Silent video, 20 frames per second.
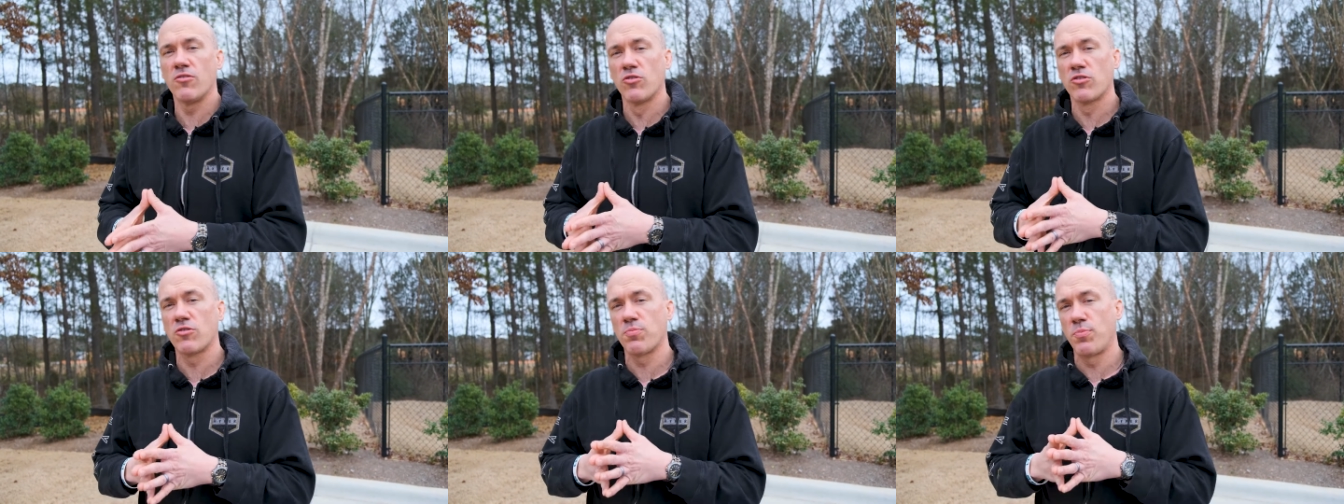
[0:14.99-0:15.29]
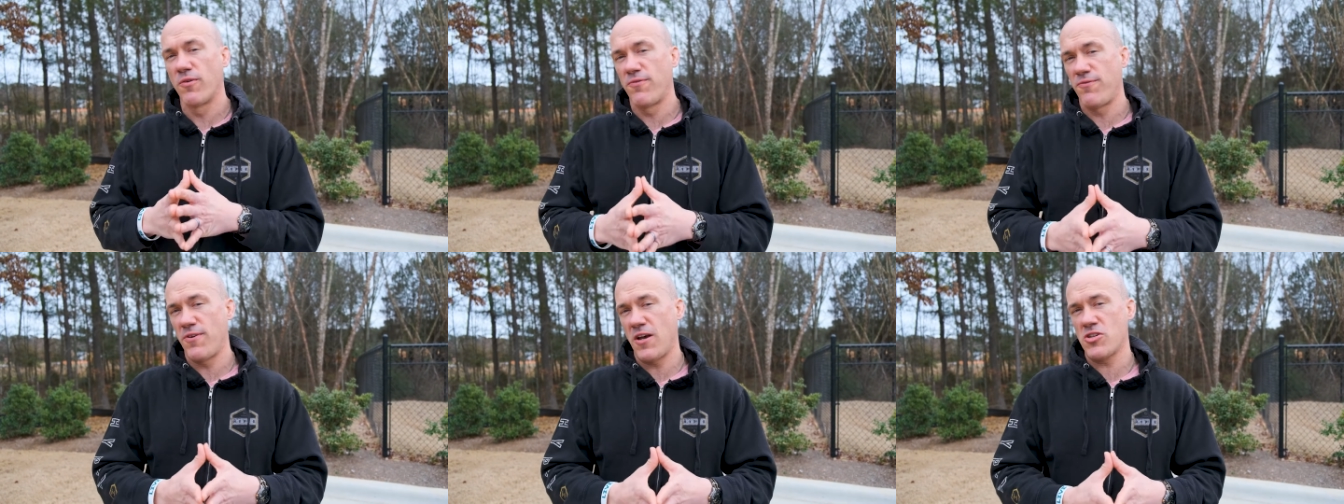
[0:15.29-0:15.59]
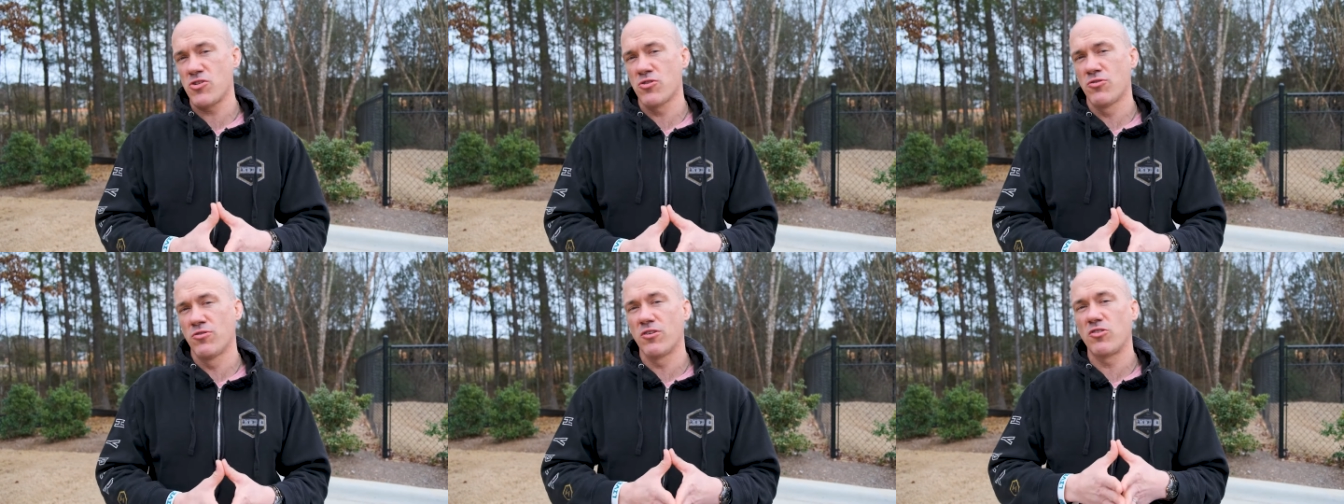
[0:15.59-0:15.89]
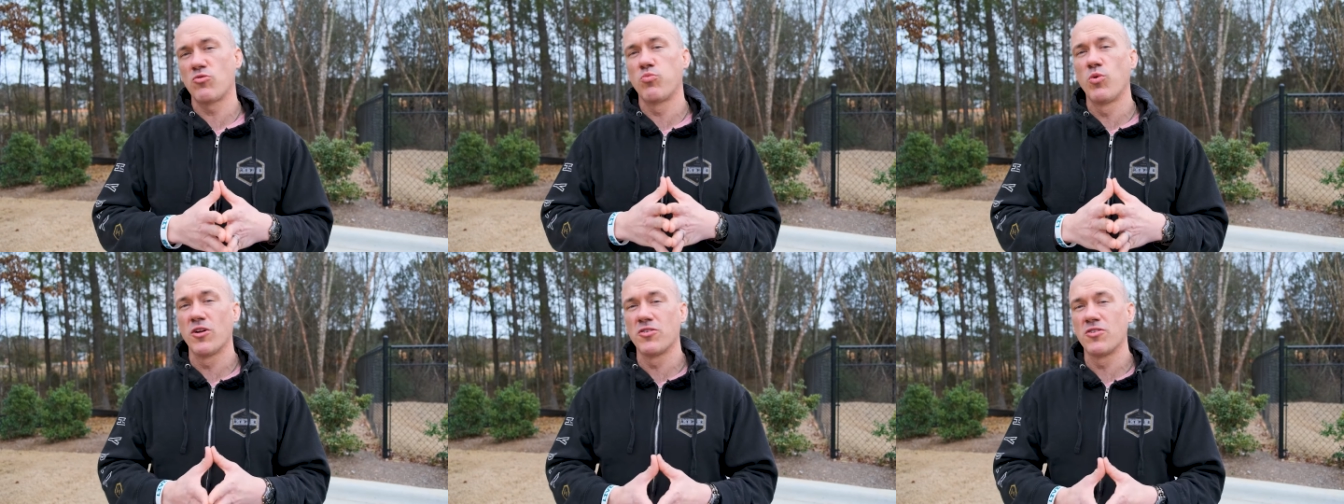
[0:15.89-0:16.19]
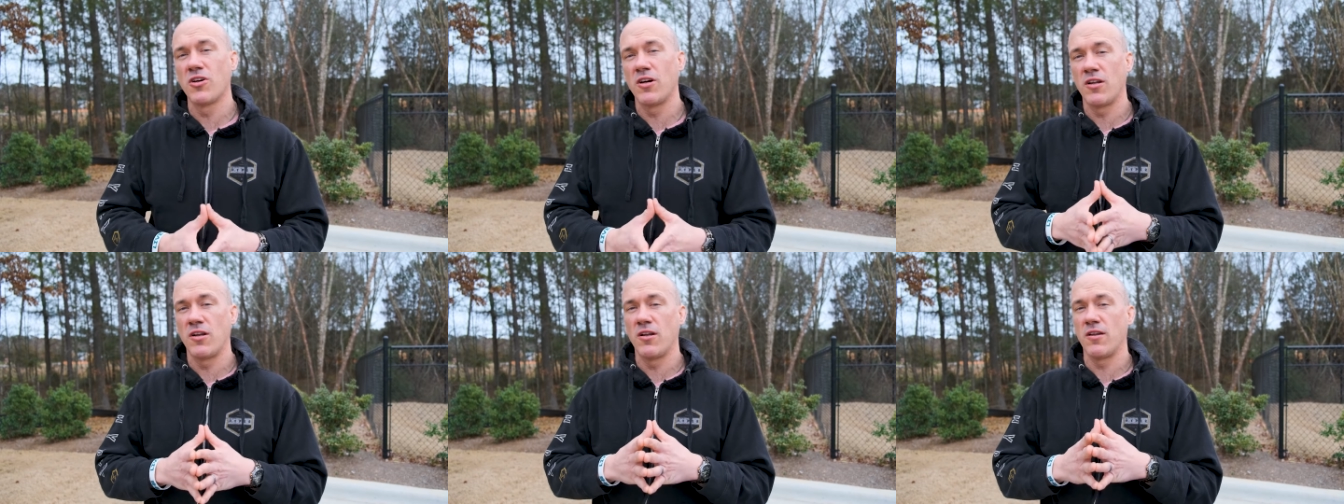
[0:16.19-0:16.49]
it looks professional and it's
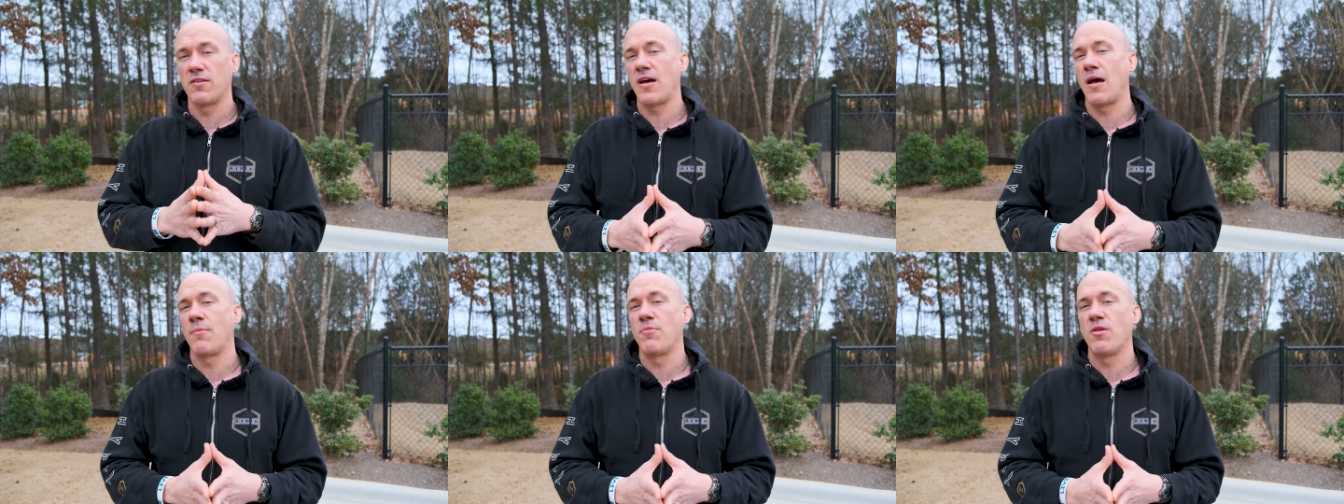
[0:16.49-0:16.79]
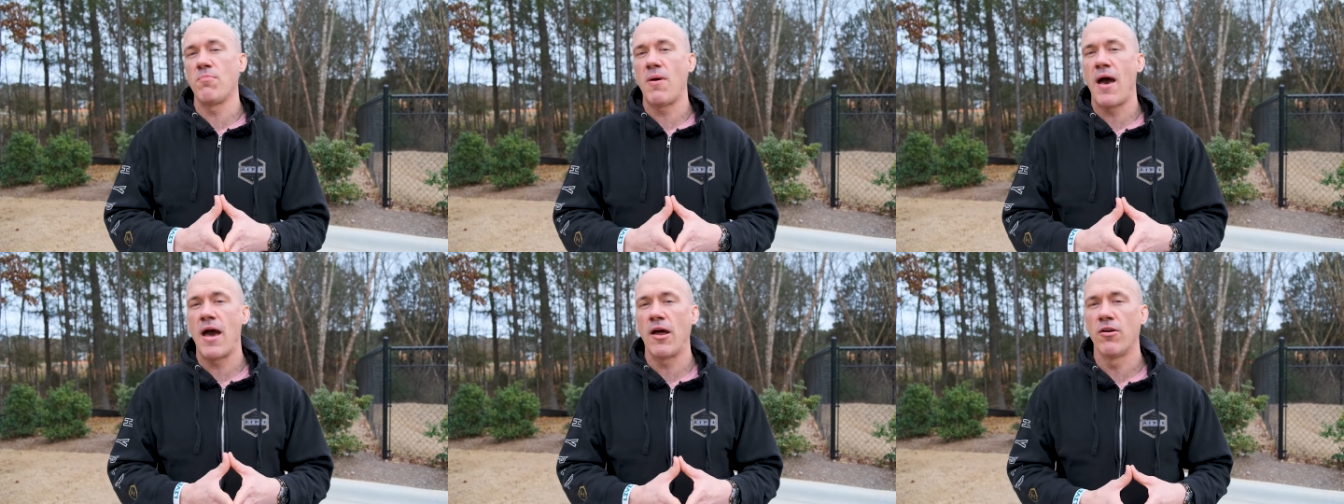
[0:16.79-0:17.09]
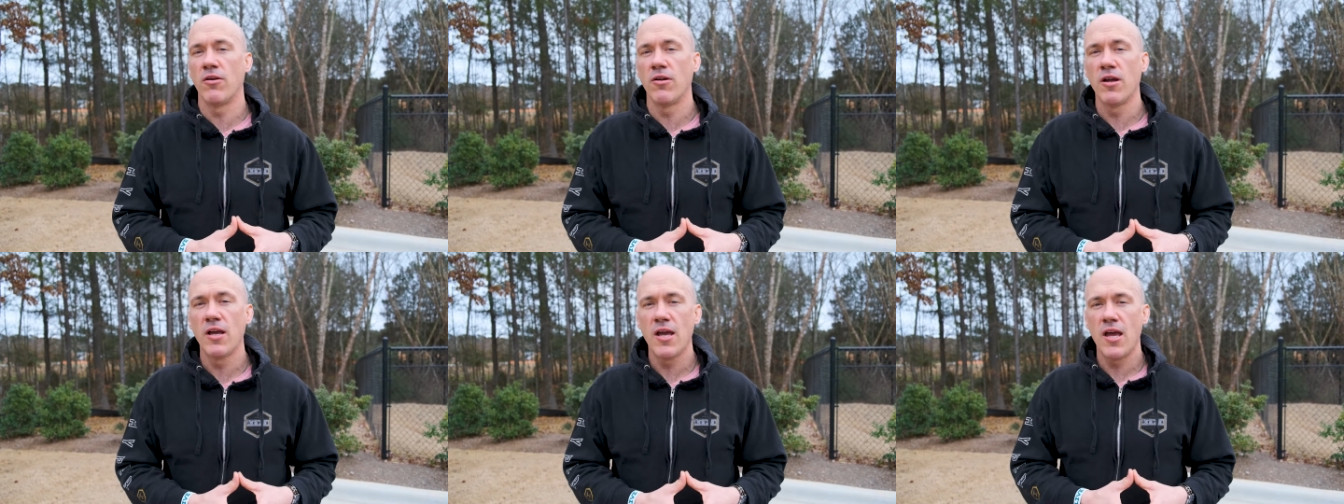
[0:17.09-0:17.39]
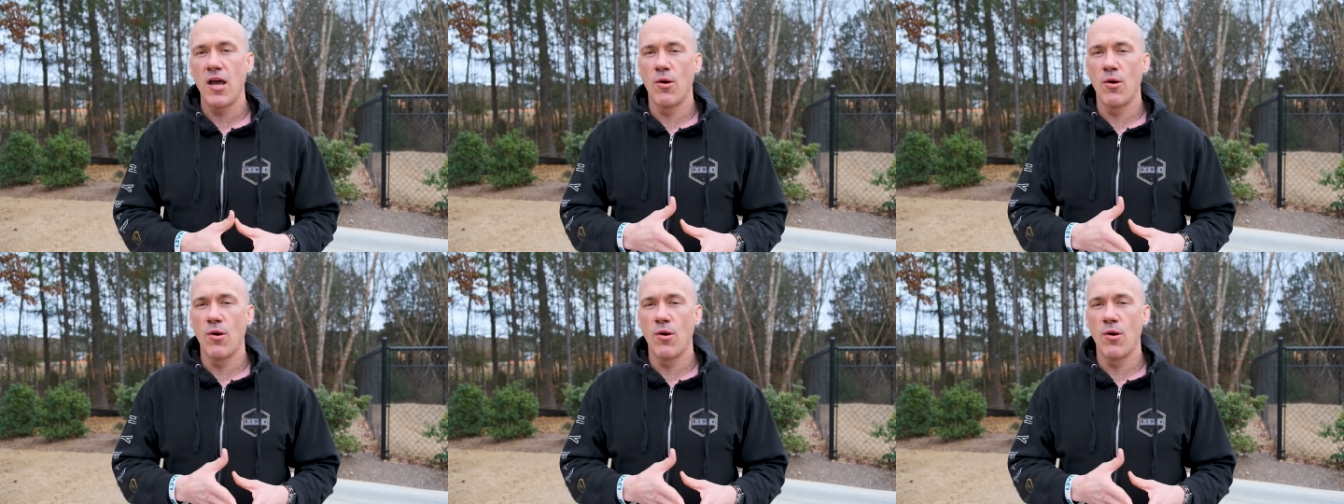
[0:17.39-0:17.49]
well done in a timely manner.